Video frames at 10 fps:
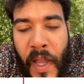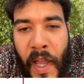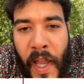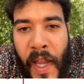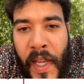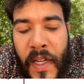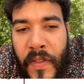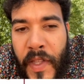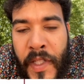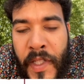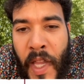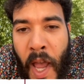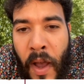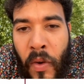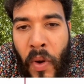And this is
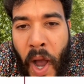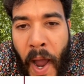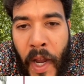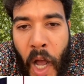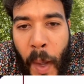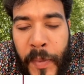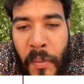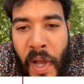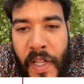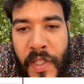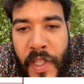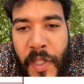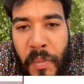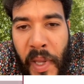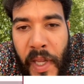how I optimize
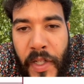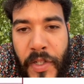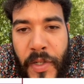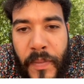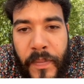this page.